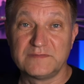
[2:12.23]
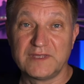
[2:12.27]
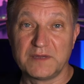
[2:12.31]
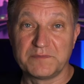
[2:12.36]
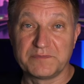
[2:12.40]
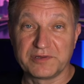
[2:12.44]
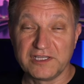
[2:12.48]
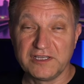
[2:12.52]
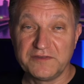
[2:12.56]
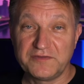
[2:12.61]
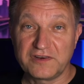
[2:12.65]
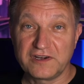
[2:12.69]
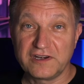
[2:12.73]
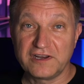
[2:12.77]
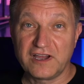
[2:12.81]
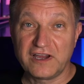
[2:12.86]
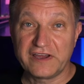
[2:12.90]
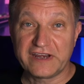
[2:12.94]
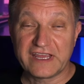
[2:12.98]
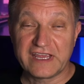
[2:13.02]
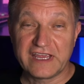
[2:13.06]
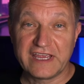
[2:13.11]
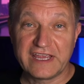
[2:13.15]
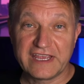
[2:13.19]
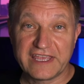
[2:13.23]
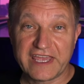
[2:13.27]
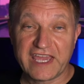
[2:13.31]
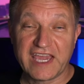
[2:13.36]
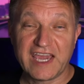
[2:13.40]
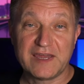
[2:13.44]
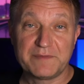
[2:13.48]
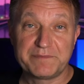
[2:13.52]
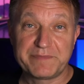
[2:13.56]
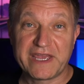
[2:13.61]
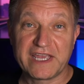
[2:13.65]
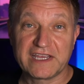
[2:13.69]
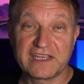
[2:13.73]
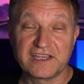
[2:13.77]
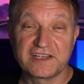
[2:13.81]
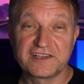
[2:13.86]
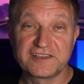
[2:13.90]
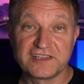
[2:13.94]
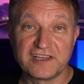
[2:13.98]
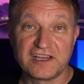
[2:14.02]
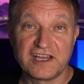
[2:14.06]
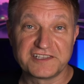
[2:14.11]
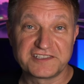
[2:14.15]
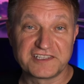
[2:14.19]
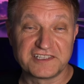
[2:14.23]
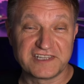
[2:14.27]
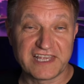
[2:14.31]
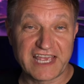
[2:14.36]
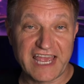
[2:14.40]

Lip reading: And believe it or not, a cat-back exhaust is